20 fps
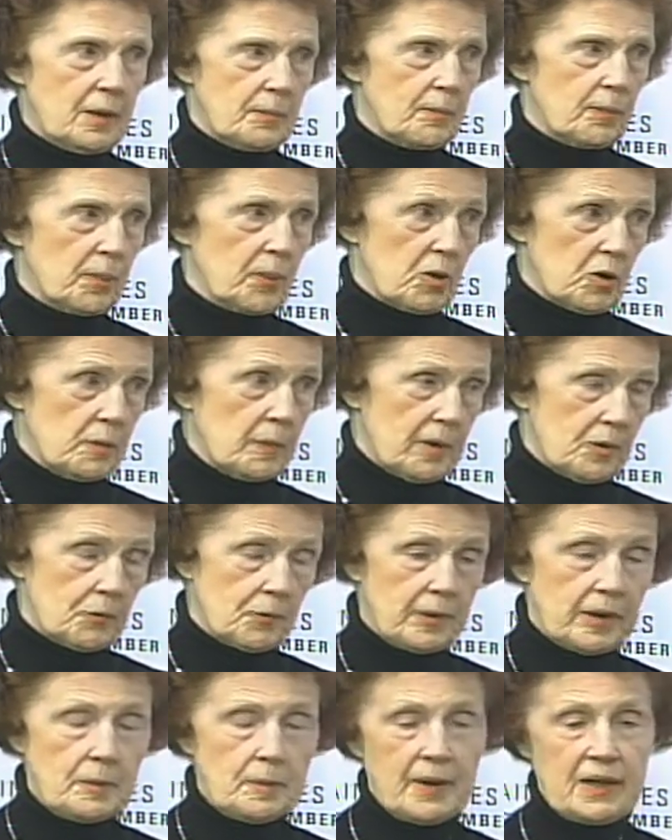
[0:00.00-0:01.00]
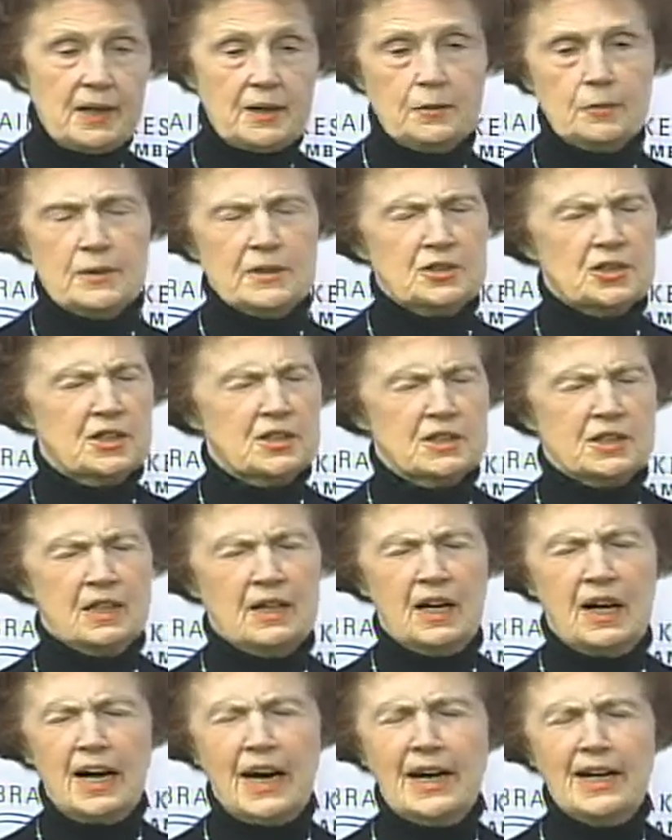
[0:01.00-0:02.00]
permit rebate, which is
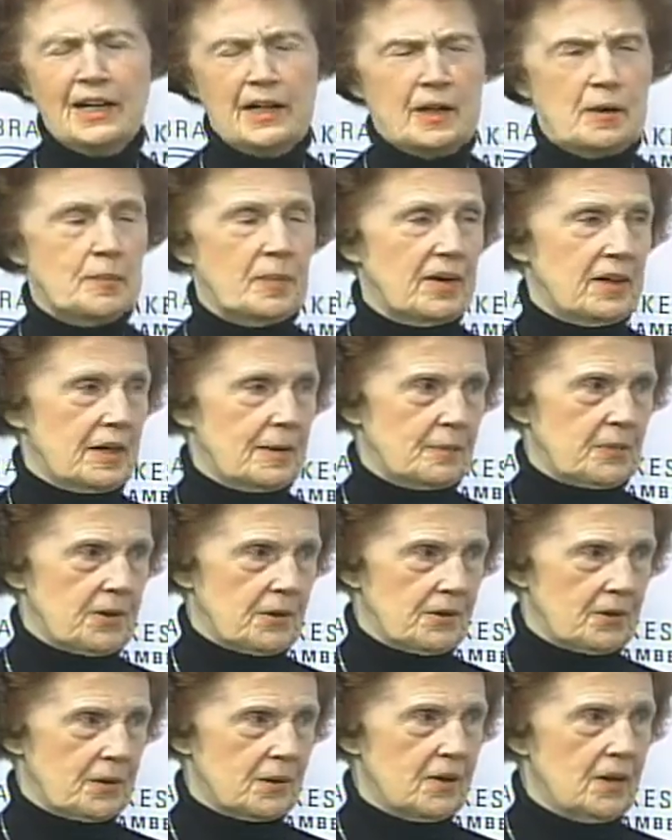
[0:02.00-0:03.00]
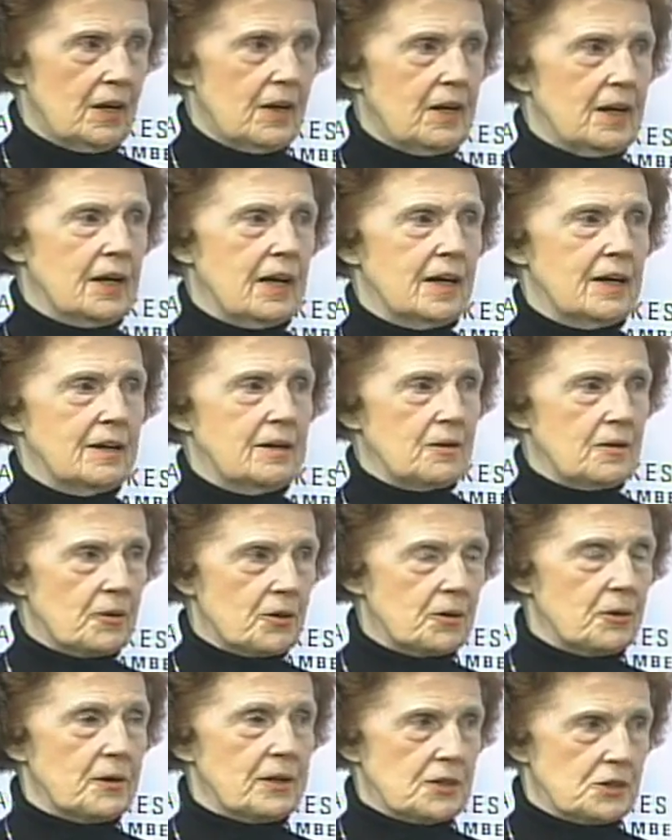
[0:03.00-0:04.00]
highly popular and
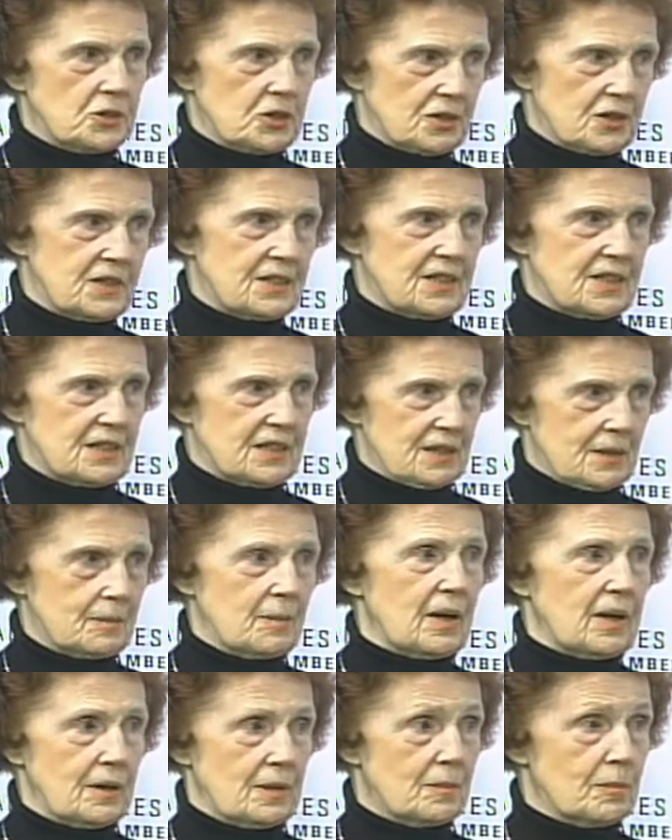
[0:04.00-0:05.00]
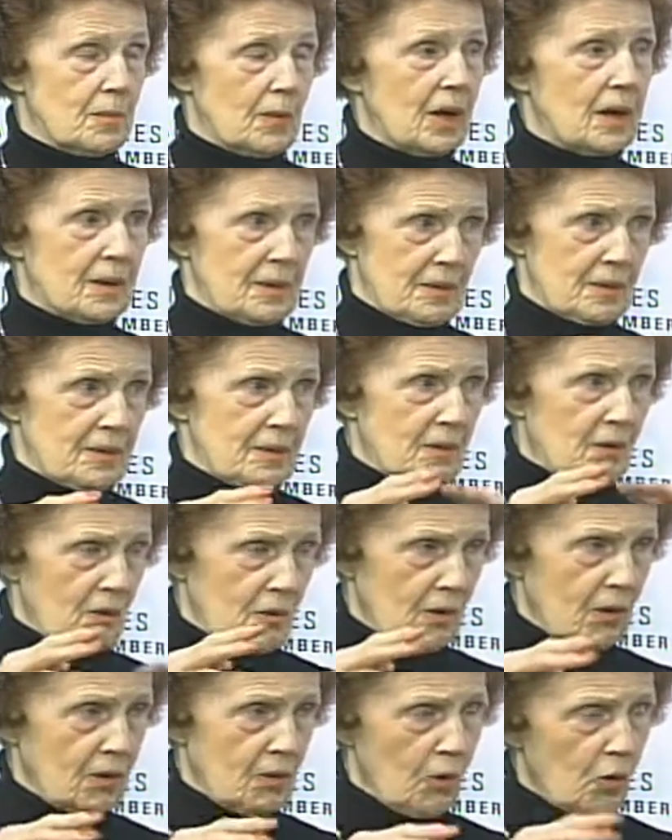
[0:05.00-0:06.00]
encourages
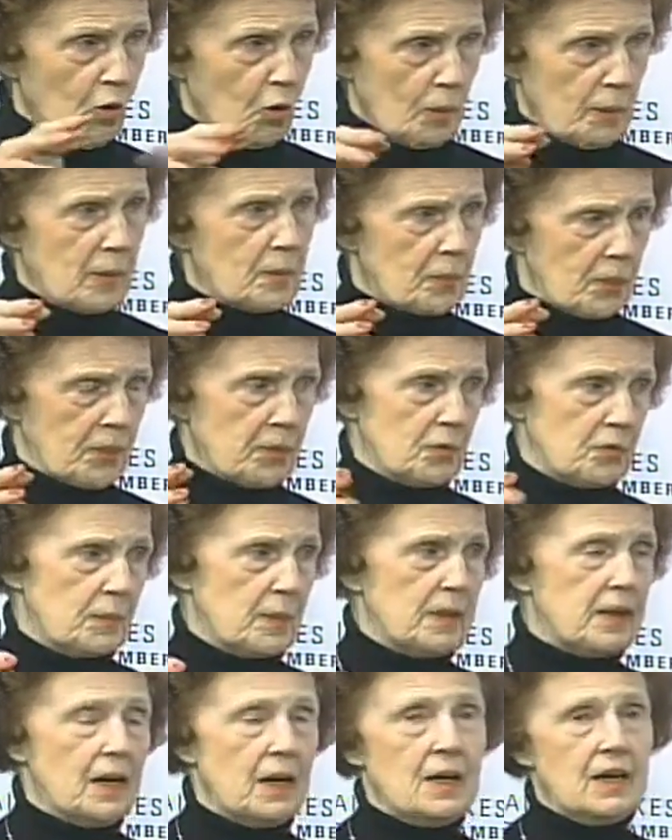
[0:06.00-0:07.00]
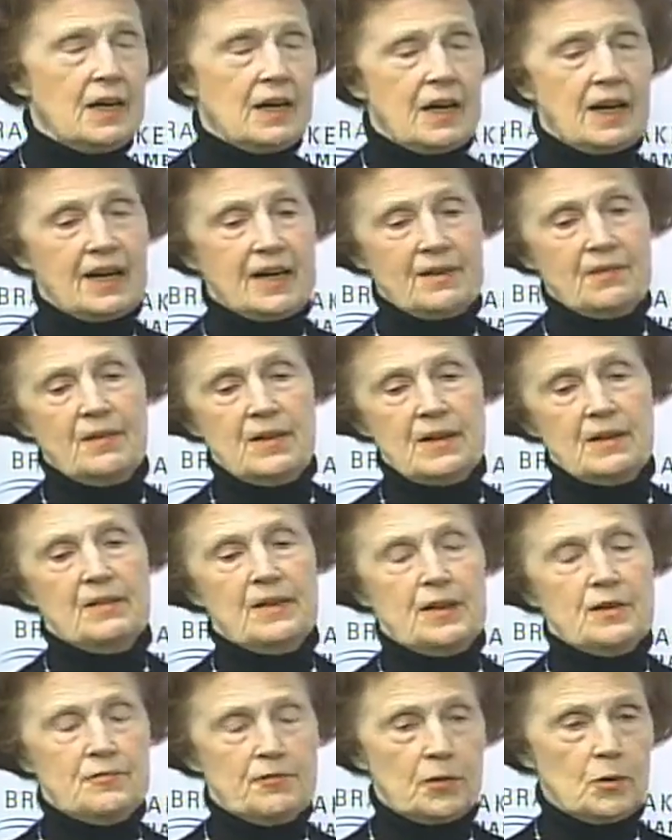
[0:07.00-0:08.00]
home improvement. And then
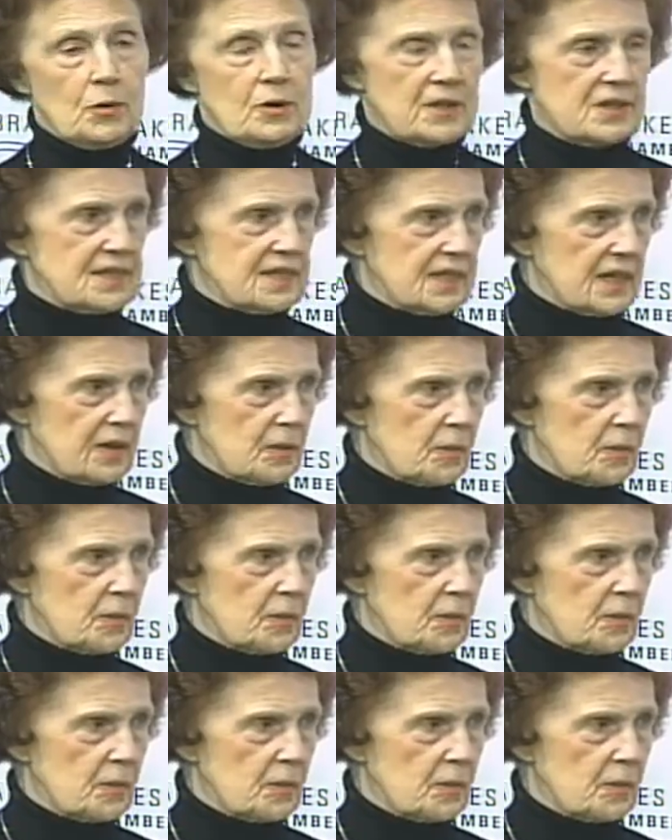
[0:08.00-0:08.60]
the focus on